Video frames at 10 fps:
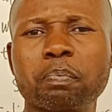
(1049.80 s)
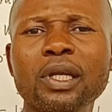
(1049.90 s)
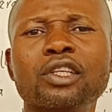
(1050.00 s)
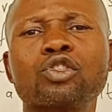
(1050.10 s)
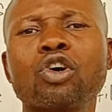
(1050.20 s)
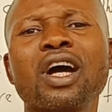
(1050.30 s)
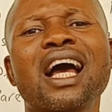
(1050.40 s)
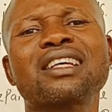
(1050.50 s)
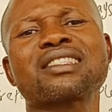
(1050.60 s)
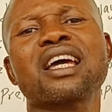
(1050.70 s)
please don't
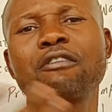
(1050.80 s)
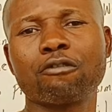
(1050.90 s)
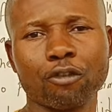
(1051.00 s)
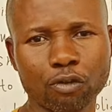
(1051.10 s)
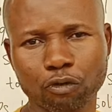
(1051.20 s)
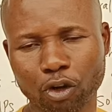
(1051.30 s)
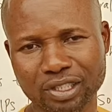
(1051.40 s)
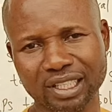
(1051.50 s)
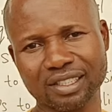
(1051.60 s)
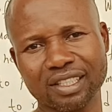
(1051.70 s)
answer in 4
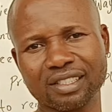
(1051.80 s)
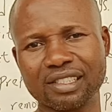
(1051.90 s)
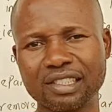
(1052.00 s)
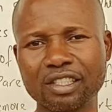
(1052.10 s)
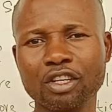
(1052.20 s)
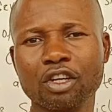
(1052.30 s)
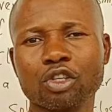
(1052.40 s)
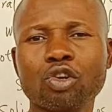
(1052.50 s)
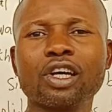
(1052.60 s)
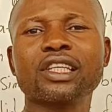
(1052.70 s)
sentences.
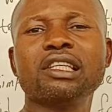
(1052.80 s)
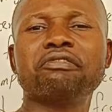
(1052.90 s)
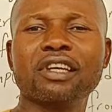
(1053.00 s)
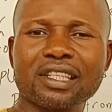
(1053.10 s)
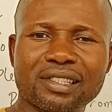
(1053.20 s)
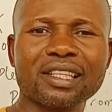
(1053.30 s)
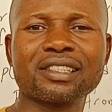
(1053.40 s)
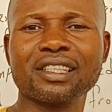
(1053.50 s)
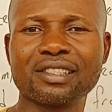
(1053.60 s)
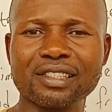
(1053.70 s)
Don't give 8
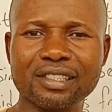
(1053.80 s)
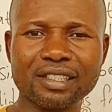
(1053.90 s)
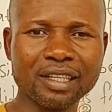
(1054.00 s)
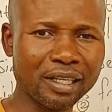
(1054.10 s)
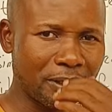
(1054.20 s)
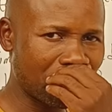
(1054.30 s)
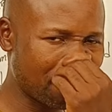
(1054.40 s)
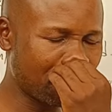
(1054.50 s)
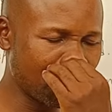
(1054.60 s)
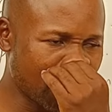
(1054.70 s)
sentences.
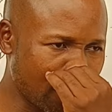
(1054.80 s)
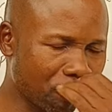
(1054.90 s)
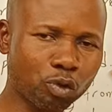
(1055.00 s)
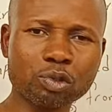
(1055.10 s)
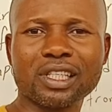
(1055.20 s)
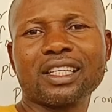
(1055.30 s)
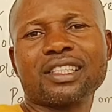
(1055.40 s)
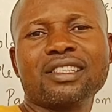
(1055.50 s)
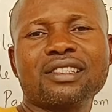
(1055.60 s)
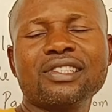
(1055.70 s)
If you give 2
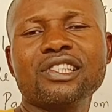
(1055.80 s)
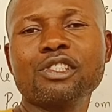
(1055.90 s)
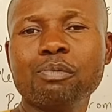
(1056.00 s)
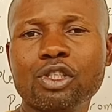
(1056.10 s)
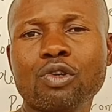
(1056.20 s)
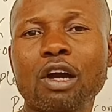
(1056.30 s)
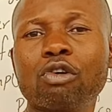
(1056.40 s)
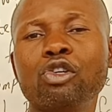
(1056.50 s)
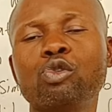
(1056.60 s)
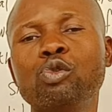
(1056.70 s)
sentences, it means you are
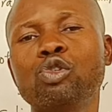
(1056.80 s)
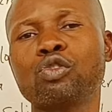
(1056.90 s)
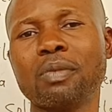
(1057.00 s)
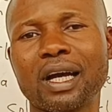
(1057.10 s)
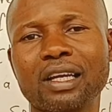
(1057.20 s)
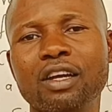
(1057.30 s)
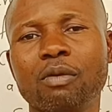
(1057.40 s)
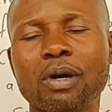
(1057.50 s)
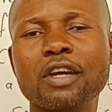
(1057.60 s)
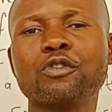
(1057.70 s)
going to lose mark.
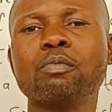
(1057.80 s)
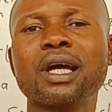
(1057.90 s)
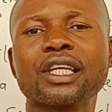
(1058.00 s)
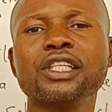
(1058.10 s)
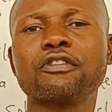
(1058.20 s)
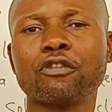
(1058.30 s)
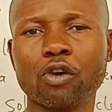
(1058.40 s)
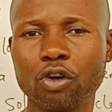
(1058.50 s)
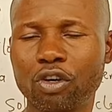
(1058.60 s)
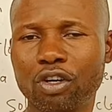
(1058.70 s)
But if you make it
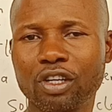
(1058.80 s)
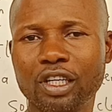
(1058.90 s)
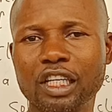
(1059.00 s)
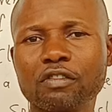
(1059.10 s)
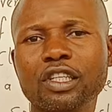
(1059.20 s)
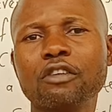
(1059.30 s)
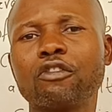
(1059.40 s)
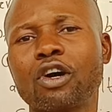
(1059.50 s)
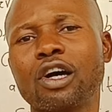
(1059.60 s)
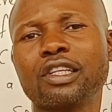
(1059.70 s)
4, even
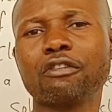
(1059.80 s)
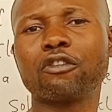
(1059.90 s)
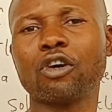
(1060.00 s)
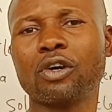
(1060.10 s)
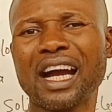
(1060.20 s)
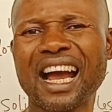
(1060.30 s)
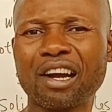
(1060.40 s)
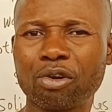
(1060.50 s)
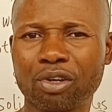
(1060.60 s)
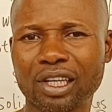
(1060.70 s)
if all the 4
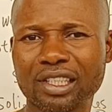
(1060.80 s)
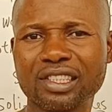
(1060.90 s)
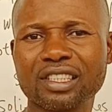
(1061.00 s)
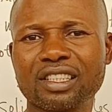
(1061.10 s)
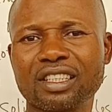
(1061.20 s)
are correct,